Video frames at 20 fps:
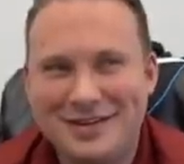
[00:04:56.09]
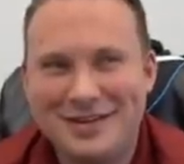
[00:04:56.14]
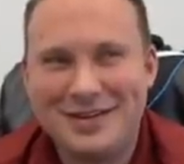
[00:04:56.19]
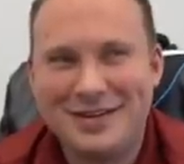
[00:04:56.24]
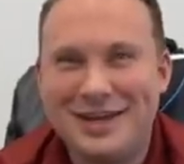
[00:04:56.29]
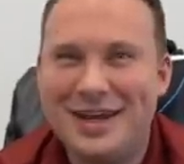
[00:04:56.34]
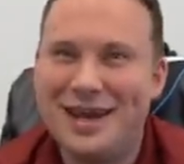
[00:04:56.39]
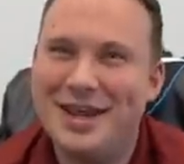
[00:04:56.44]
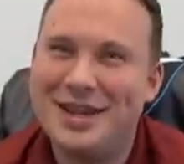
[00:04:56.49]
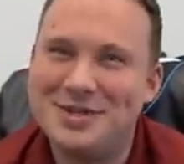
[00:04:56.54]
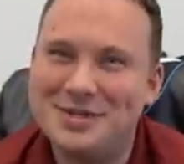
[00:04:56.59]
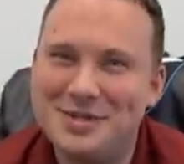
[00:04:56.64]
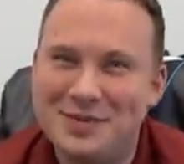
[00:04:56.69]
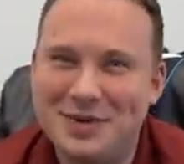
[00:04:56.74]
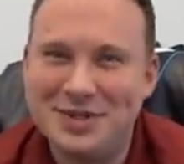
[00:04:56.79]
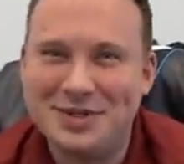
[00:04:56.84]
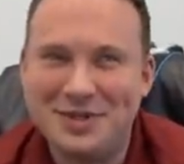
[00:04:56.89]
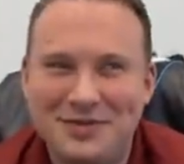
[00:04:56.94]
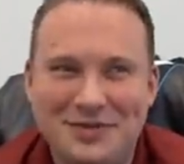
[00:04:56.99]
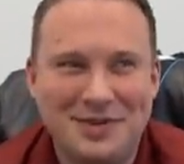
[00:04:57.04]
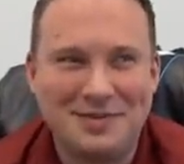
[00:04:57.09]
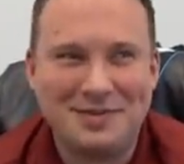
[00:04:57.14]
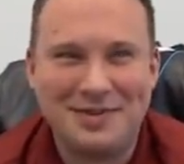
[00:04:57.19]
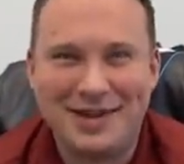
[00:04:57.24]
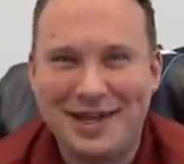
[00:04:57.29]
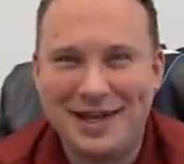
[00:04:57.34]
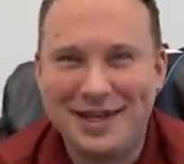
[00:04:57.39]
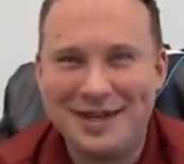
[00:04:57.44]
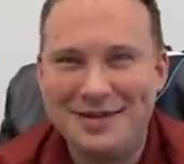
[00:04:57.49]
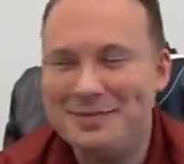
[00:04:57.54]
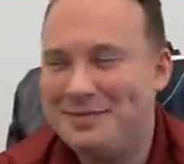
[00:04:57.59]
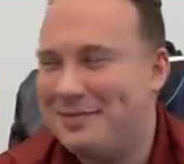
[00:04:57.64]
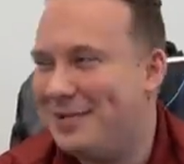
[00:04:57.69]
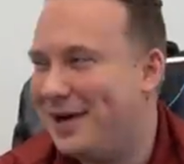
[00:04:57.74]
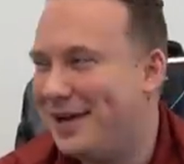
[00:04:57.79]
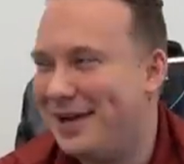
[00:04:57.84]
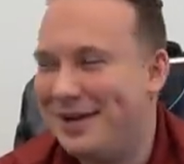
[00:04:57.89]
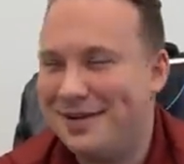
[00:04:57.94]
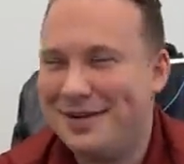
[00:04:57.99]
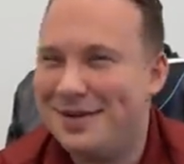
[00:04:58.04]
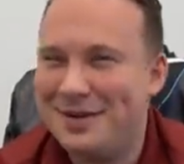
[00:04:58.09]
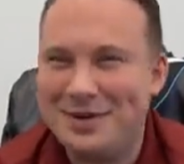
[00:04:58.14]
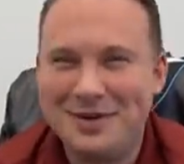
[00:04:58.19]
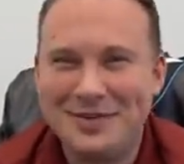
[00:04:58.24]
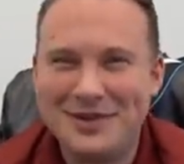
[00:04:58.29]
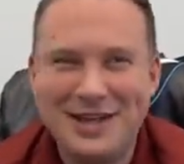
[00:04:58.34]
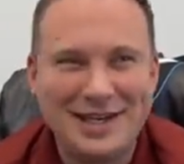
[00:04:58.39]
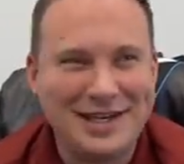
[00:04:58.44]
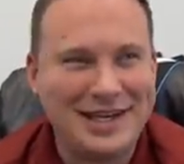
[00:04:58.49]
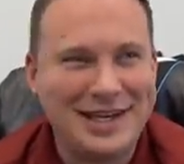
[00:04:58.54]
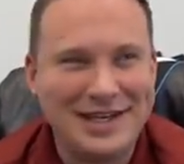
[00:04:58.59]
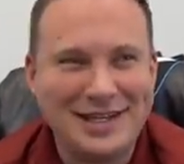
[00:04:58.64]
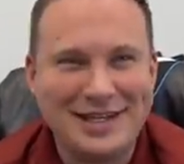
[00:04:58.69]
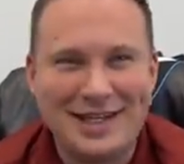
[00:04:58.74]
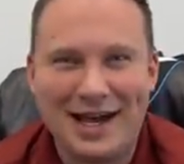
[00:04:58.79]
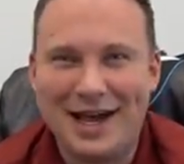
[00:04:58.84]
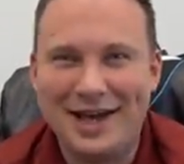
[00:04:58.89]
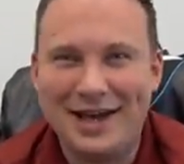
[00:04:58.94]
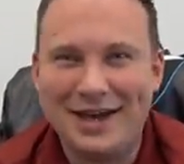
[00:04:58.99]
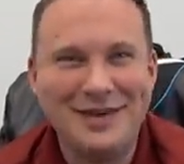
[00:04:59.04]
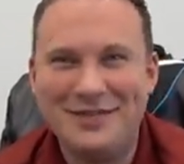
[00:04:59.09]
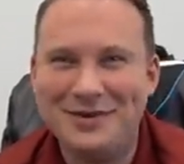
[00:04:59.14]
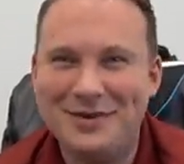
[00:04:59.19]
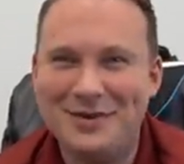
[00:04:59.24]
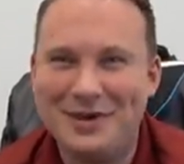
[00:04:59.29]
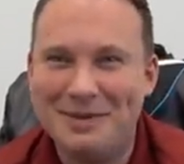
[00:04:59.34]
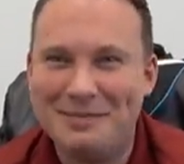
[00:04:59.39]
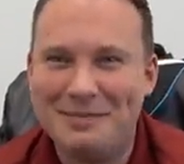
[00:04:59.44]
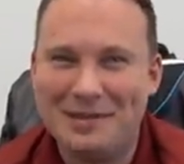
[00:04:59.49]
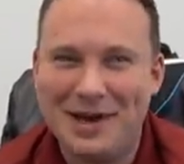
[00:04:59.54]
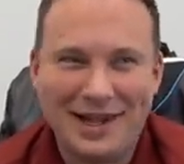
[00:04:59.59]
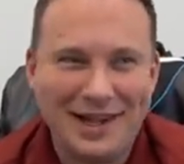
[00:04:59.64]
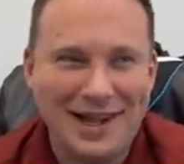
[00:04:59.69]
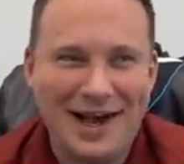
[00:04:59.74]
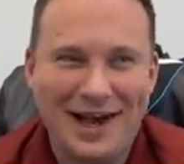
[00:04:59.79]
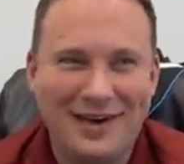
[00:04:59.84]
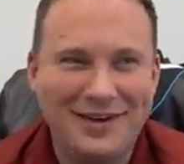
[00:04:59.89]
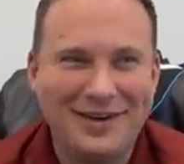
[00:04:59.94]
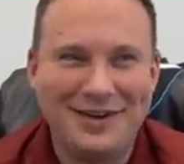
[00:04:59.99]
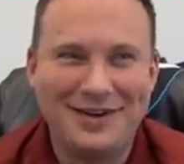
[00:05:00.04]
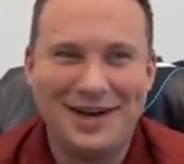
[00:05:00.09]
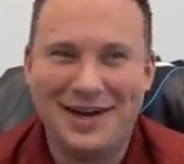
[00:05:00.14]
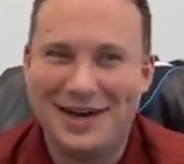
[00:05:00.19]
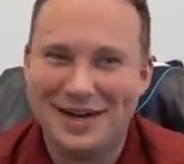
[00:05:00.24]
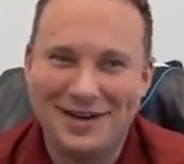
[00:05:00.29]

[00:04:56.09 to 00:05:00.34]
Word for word: yeah, there's a parachute for the plane, but you don't really need that. If you want to bail out, you're not